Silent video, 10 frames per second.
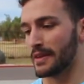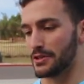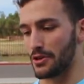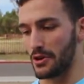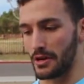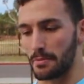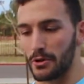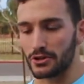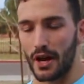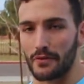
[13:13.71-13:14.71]
So you're going to
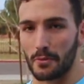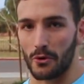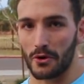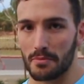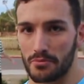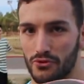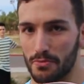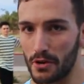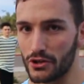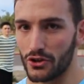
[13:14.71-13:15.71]
push off your board,
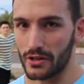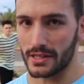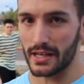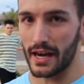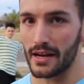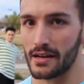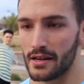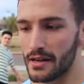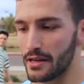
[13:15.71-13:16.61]
pressure on the side,